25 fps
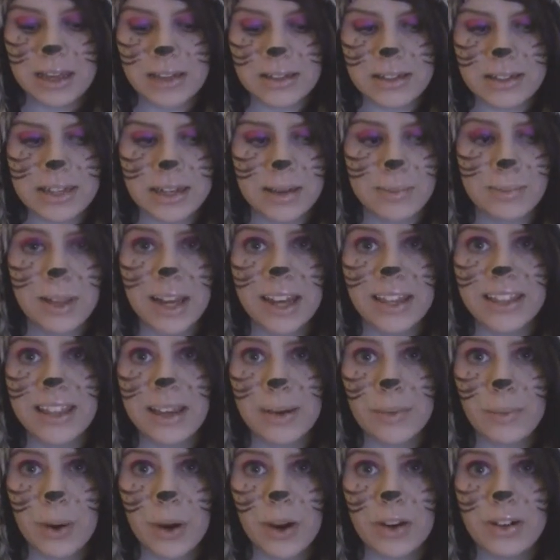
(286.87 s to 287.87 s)
seem like
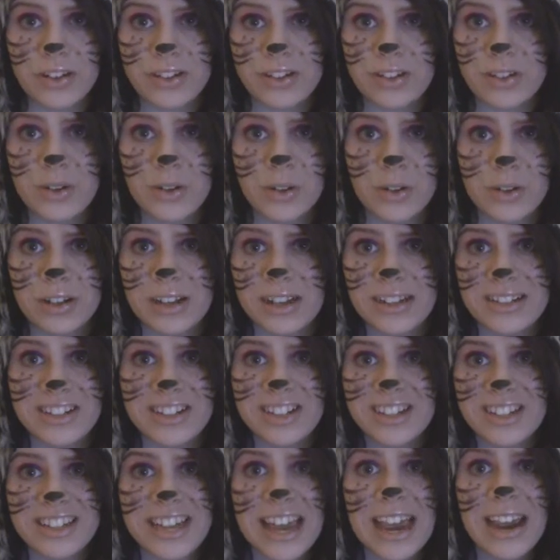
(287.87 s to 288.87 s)
they weren't as good, and
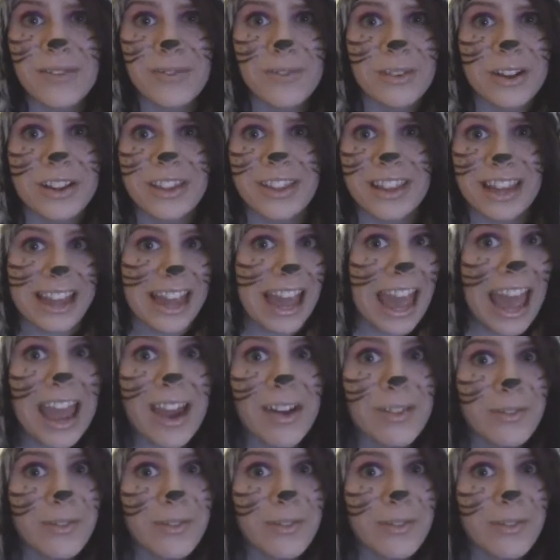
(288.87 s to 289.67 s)
just everything